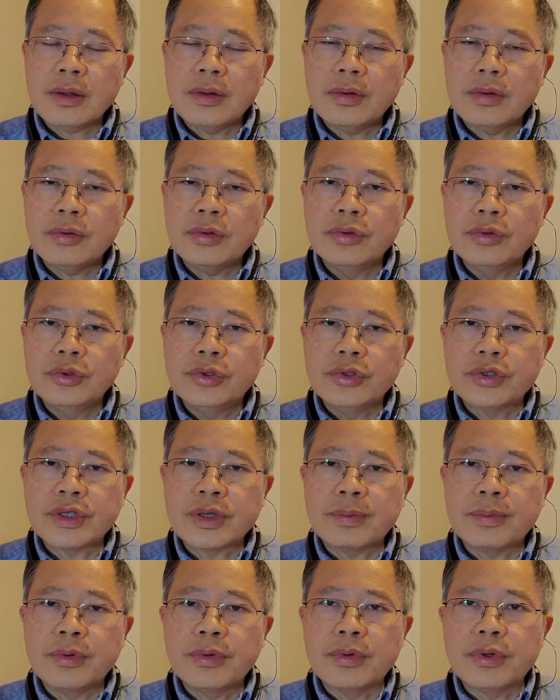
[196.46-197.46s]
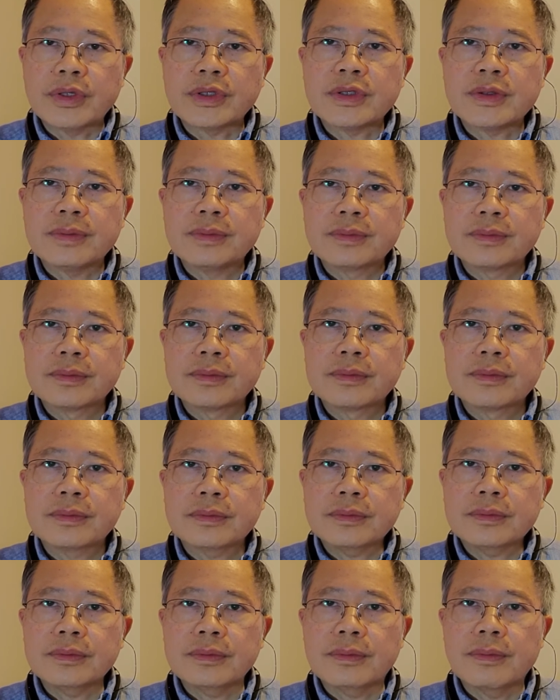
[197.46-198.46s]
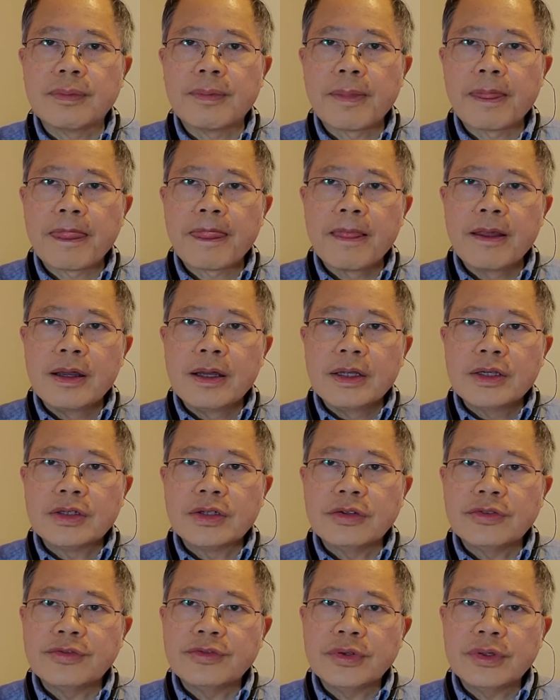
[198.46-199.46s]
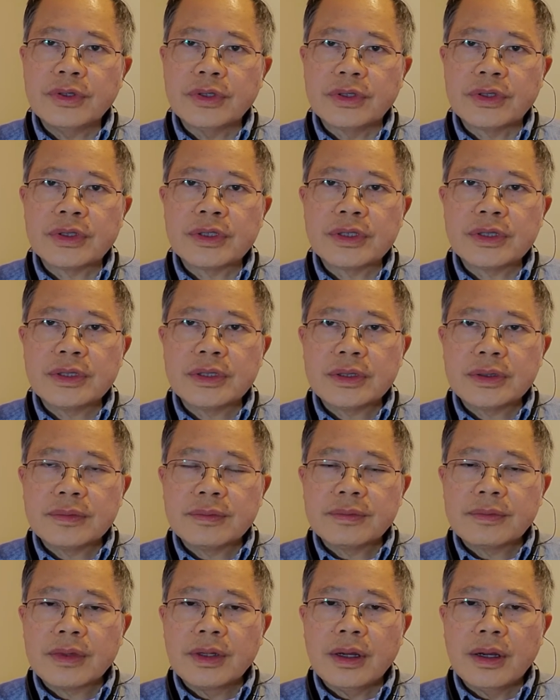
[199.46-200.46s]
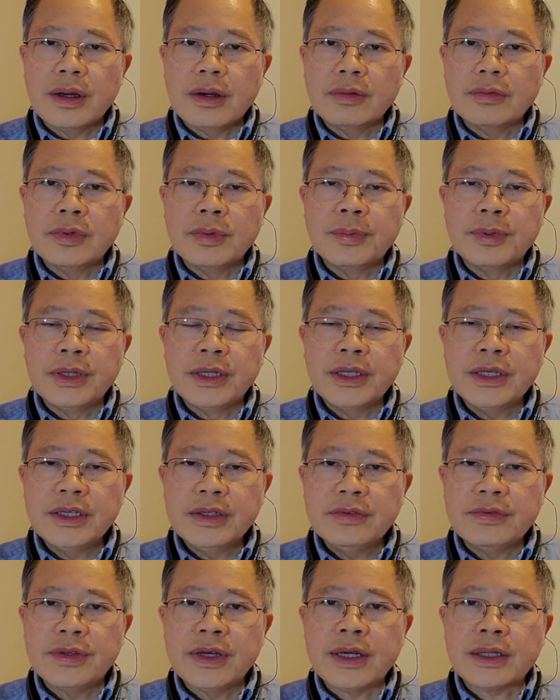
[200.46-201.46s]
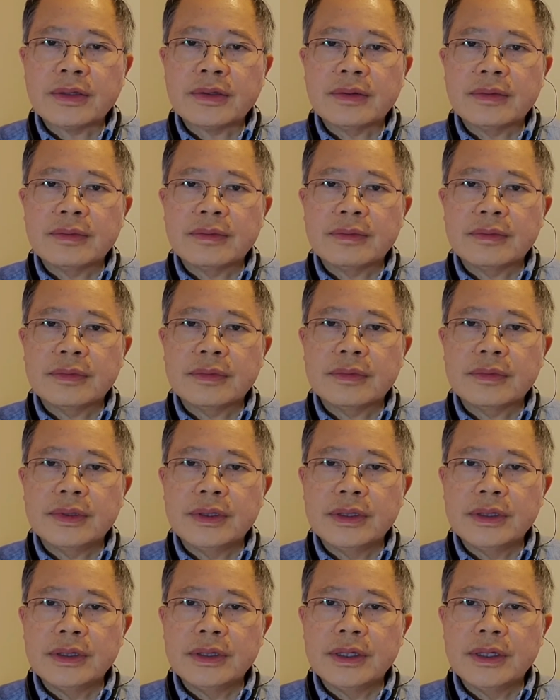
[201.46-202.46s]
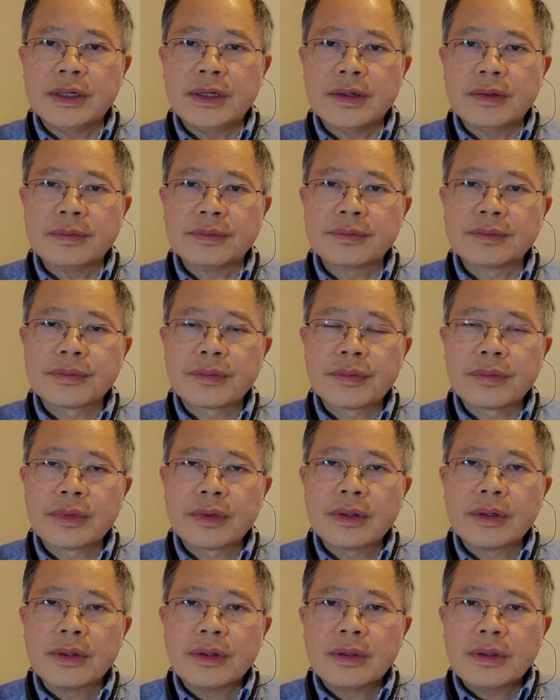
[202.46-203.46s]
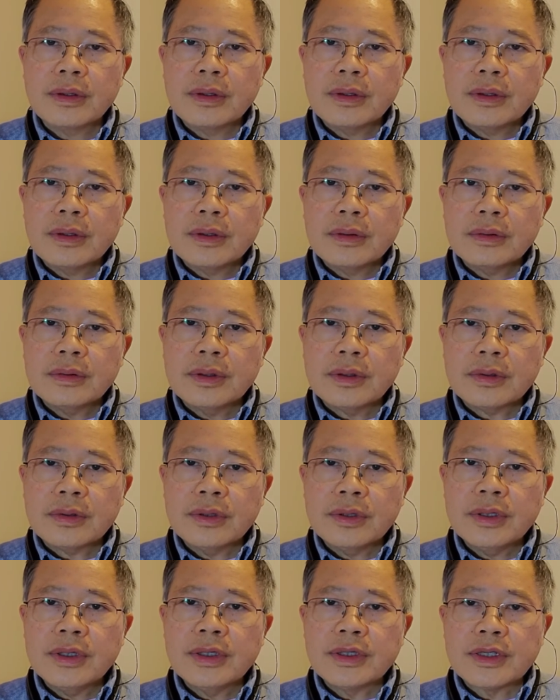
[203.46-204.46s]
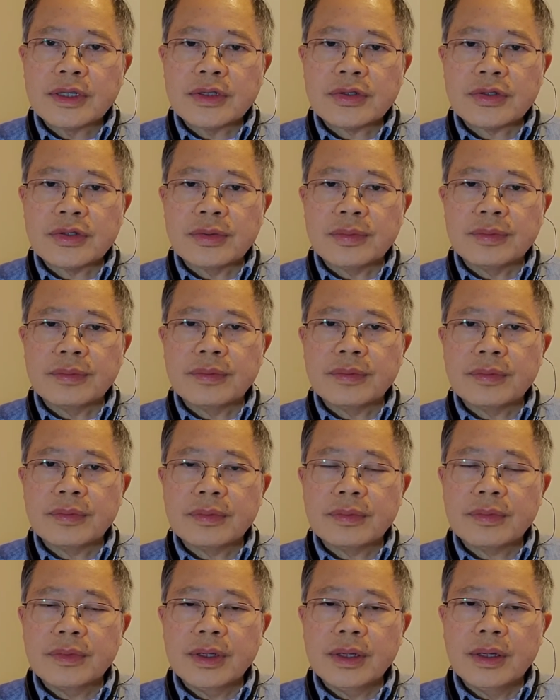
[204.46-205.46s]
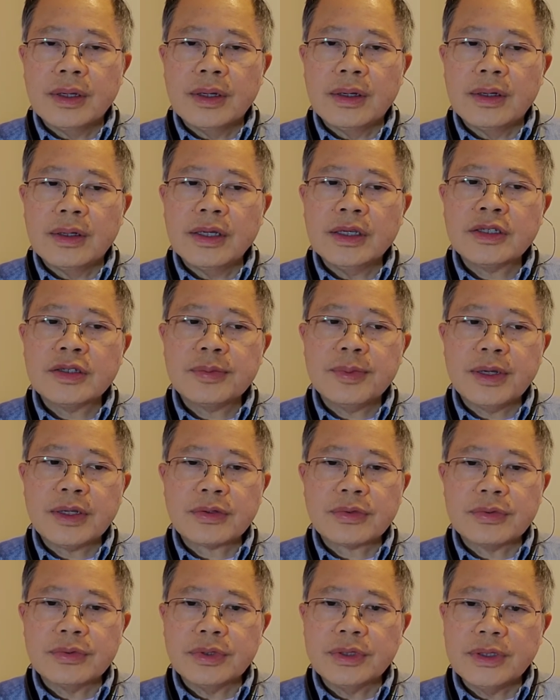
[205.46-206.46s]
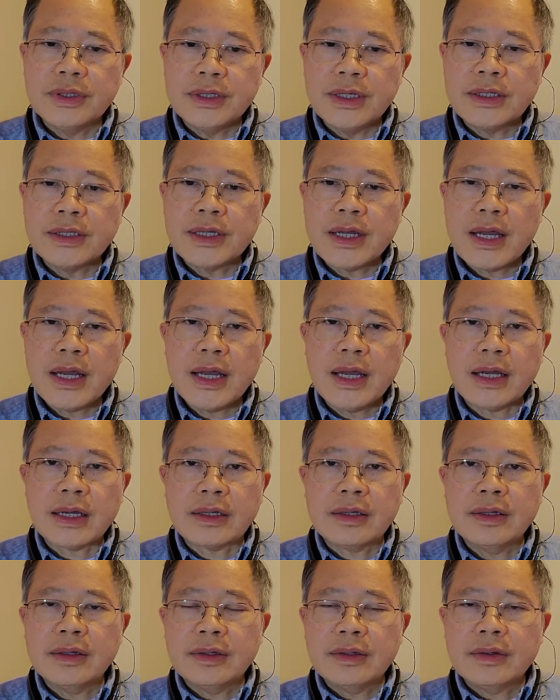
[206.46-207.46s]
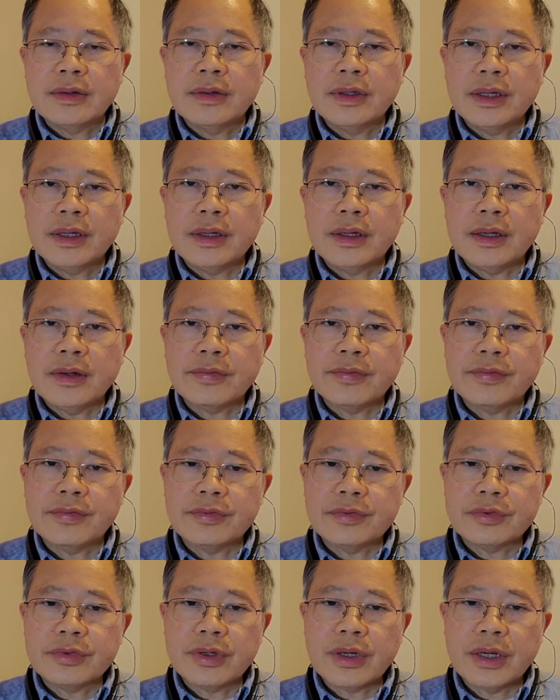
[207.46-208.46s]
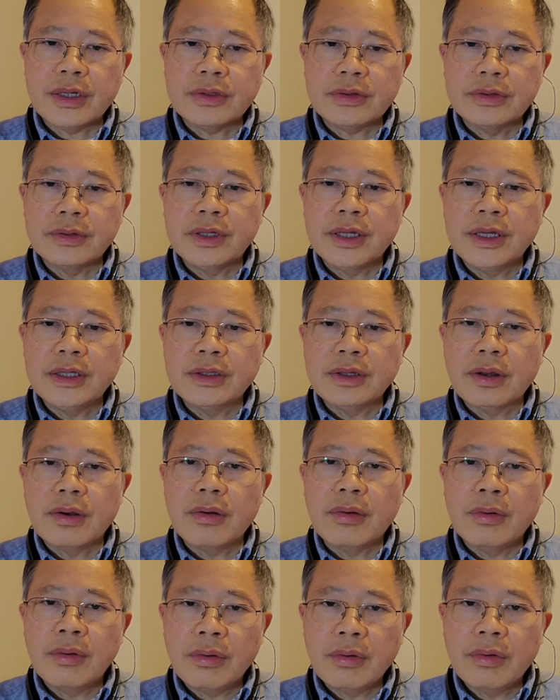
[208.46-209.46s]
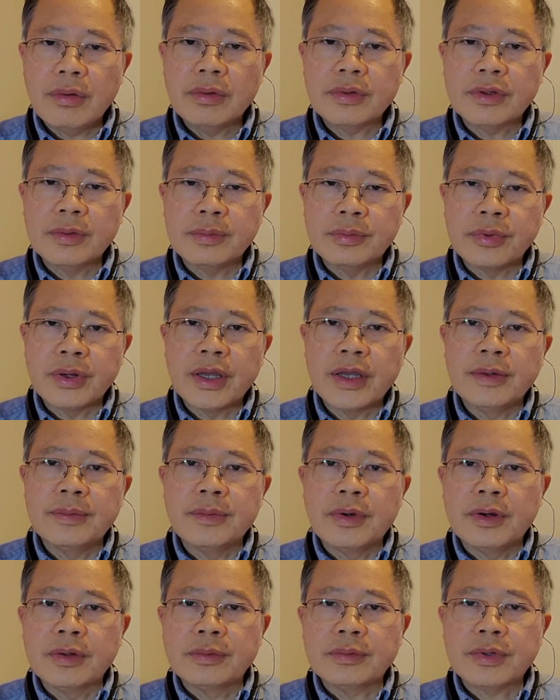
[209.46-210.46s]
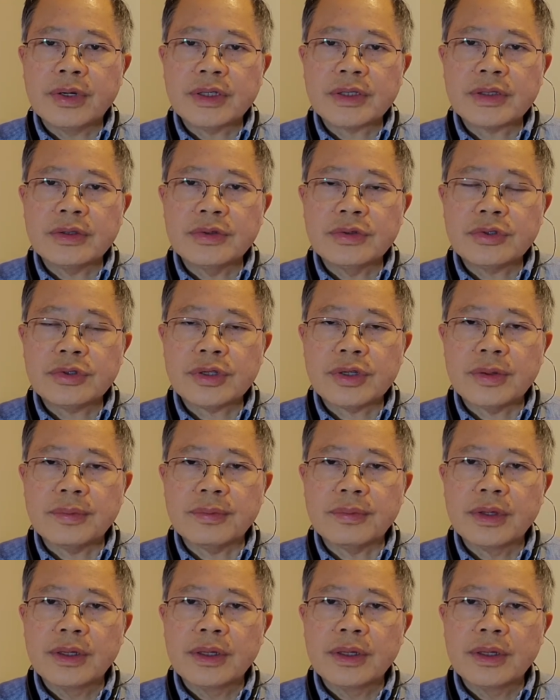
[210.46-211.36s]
who to support. So first, we believe that the criticism, especially the attack that have tried to lay all the blame on President Trump